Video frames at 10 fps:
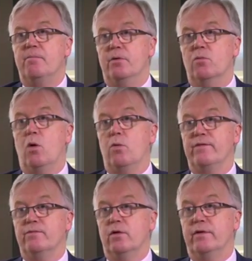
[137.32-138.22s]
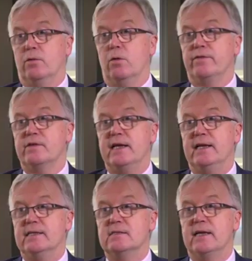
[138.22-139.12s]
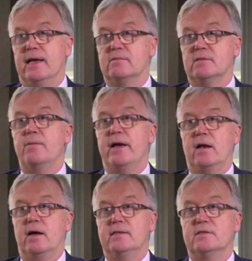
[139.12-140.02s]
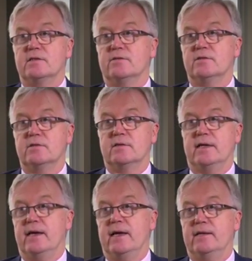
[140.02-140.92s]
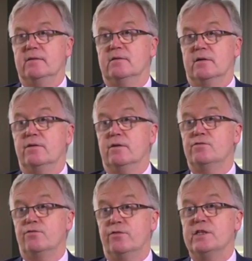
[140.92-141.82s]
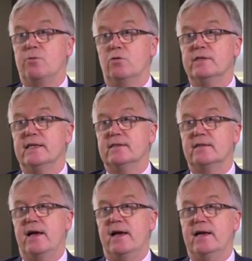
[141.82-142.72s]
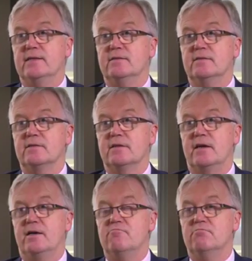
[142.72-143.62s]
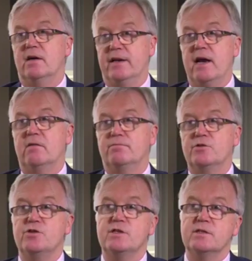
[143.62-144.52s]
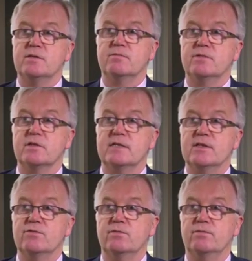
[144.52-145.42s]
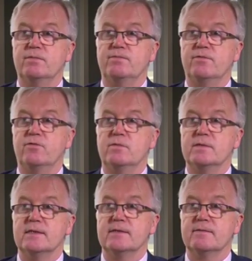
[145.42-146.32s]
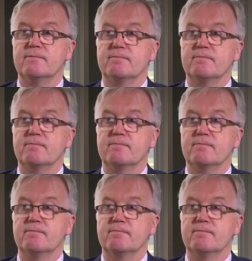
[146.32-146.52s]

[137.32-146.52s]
But what we've seen is some airlines have responded and are now producing some successful performances.